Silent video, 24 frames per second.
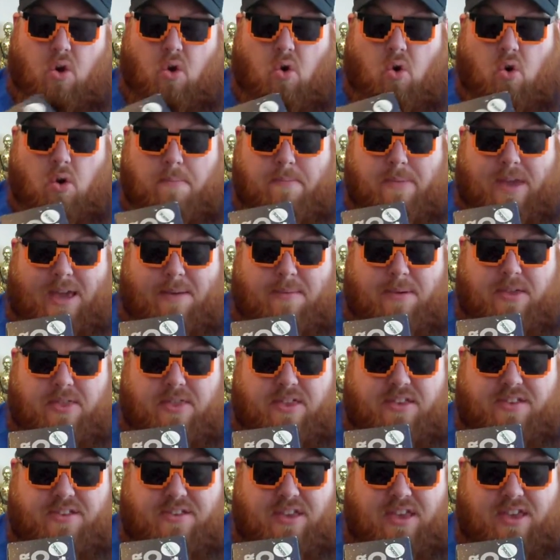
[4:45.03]
Or maybe
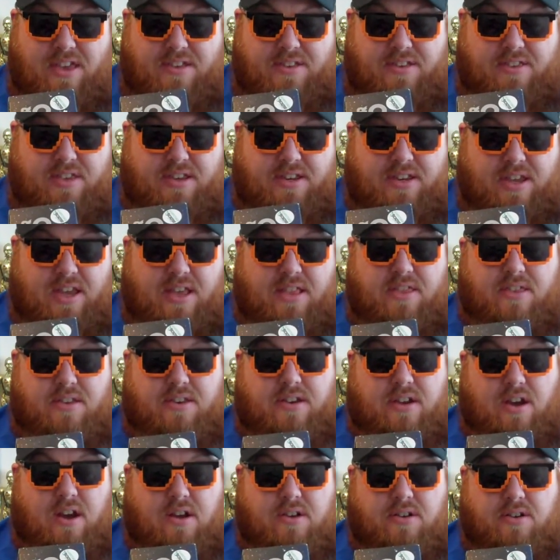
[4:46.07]
this is the 10th
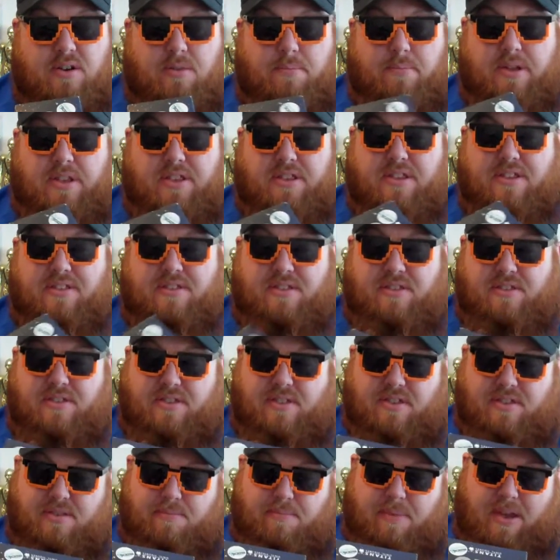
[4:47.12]
Doctor, but this is
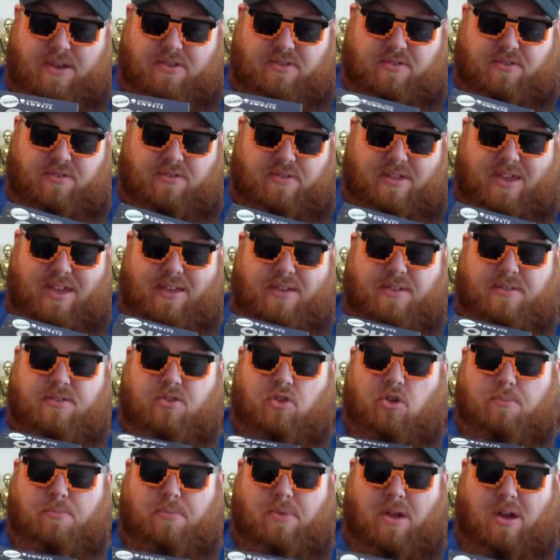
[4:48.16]
the special, like,
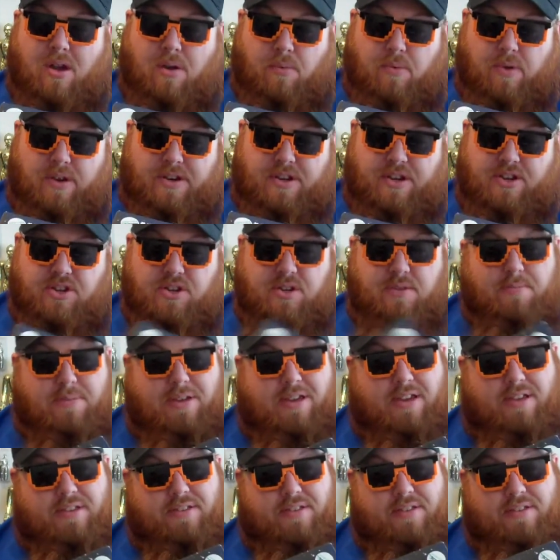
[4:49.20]
Nerd Block edition,
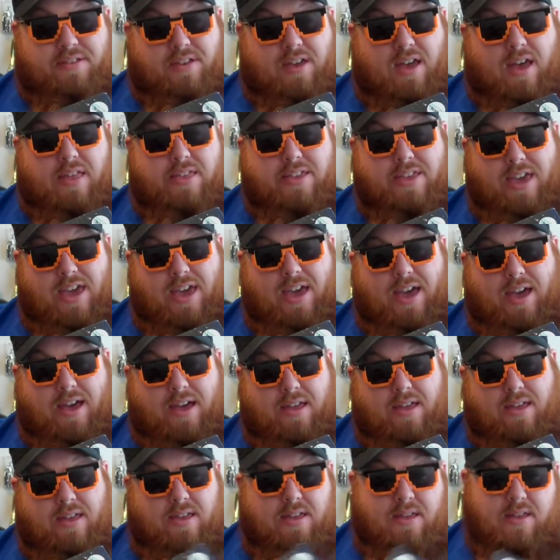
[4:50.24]
because it's got, yeah.
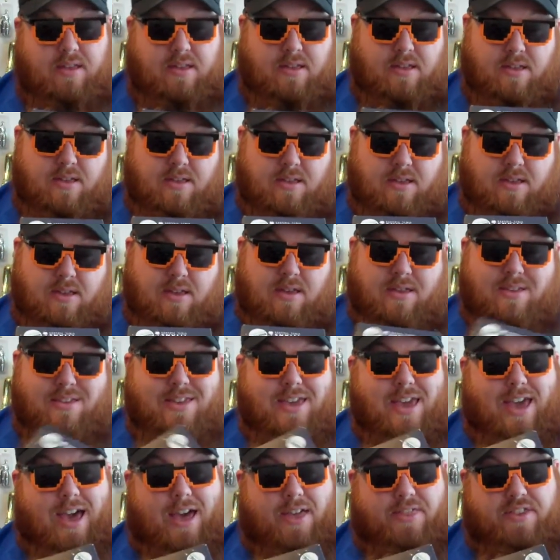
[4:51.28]

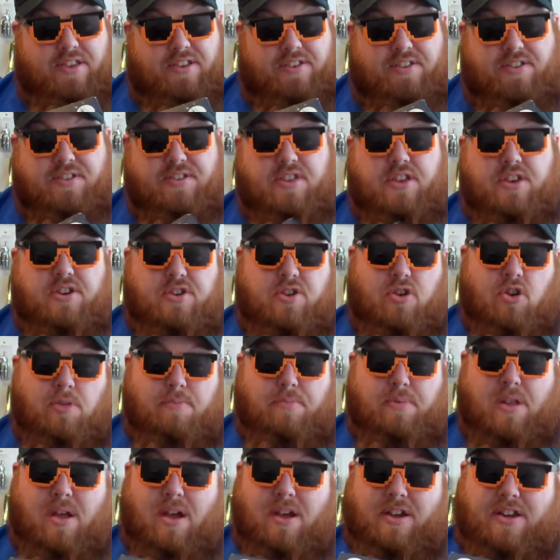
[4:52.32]
Yeah, this is the
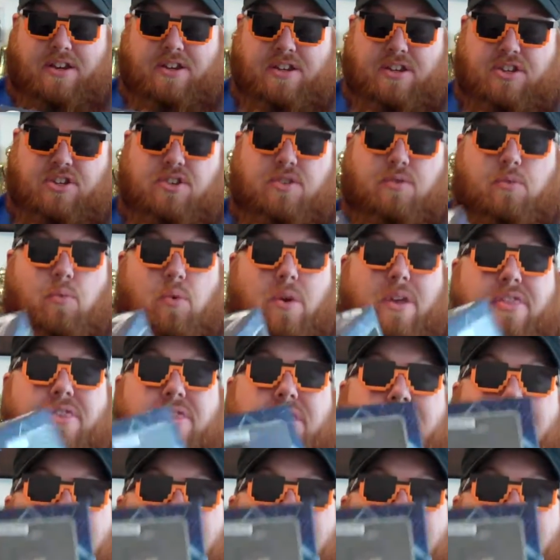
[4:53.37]
Nerd Block edition with